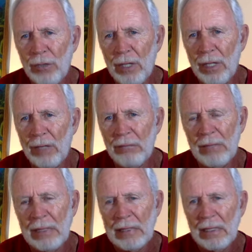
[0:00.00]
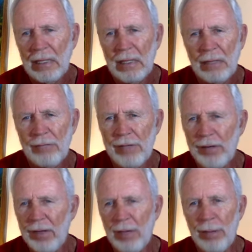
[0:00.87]
um,
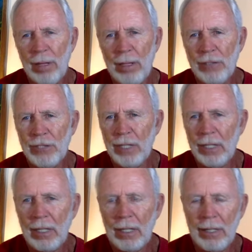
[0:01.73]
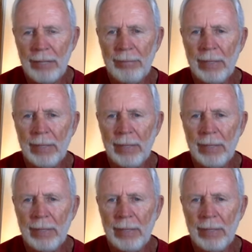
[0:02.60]
very apologetically,